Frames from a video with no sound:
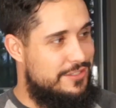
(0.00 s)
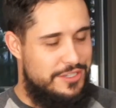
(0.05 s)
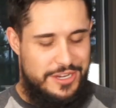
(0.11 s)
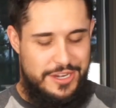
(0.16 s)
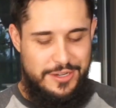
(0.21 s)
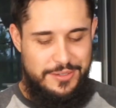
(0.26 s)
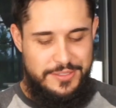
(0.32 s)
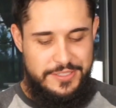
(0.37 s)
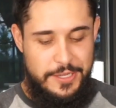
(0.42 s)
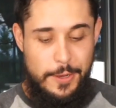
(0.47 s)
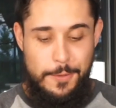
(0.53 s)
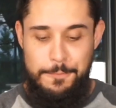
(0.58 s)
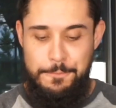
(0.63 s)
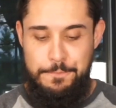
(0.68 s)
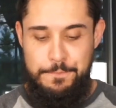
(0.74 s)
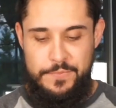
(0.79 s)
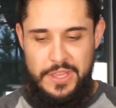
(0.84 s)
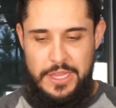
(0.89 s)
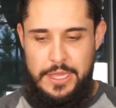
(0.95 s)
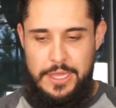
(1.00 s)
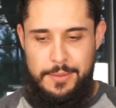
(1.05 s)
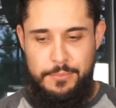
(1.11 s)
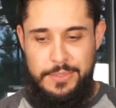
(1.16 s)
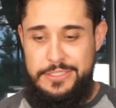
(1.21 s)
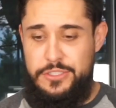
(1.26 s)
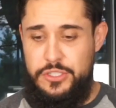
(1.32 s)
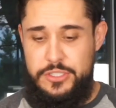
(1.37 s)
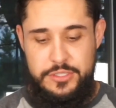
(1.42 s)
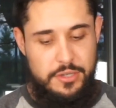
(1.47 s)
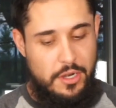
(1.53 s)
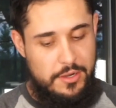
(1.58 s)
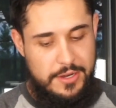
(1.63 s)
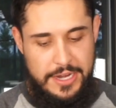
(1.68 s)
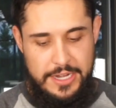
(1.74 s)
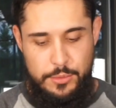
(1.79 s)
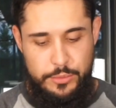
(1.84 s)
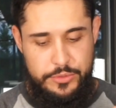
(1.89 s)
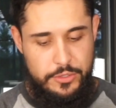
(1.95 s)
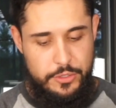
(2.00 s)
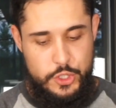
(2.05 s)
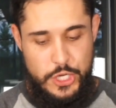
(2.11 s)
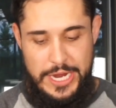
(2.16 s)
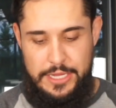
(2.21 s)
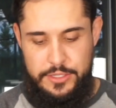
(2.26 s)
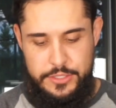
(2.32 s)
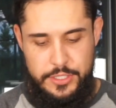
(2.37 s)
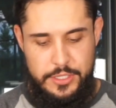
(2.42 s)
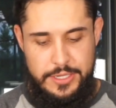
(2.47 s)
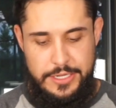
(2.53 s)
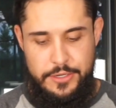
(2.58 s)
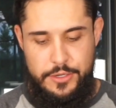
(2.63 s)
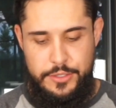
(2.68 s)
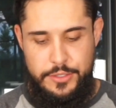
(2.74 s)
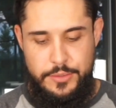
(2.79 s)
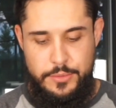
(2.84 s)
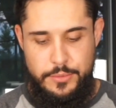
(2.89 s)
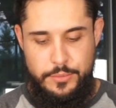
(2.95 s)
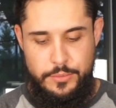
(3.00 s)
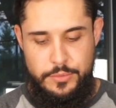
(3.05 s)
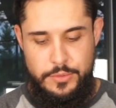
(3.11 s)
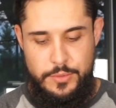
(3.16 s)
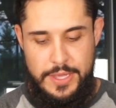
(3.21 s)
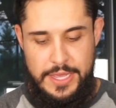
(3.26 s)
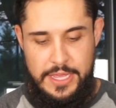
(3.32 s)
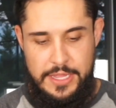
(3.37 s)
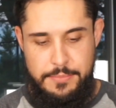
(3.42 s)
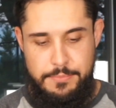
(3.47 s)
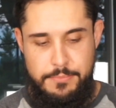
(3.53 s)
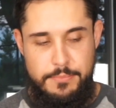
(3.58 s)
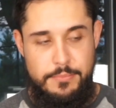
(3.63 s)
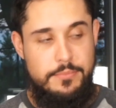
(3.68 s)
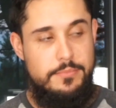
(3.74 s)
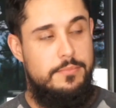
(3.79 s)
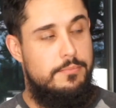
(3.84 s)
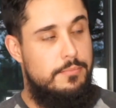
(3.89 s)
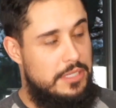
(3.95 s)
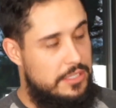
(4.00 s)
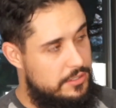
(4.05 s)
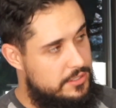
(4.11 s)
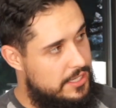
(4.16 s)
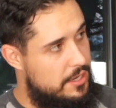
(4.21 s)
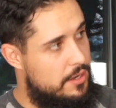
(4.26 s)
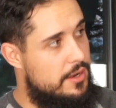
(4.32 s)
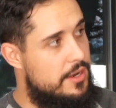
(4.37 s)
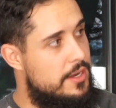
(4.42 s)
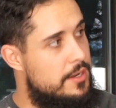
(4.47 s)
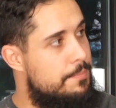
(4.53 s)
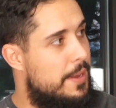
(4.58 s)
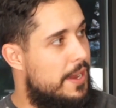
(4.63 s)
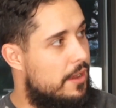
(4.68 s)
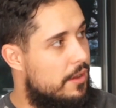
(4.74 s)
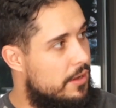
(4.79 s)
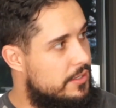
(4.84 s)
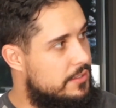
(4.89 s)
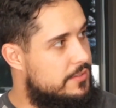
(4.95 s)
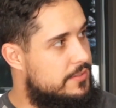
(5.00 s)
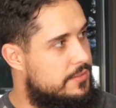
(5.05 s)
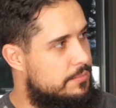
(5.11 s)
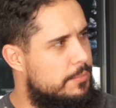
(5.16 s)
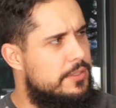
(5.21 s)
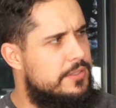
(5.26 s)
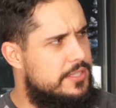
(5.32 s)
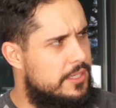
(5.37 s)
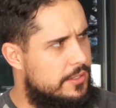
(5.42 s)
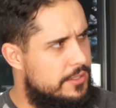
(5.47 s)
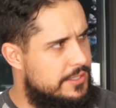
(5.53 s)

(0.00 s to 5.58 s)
you're here. So let's just start kind of with your childhood. I know you had military parents, military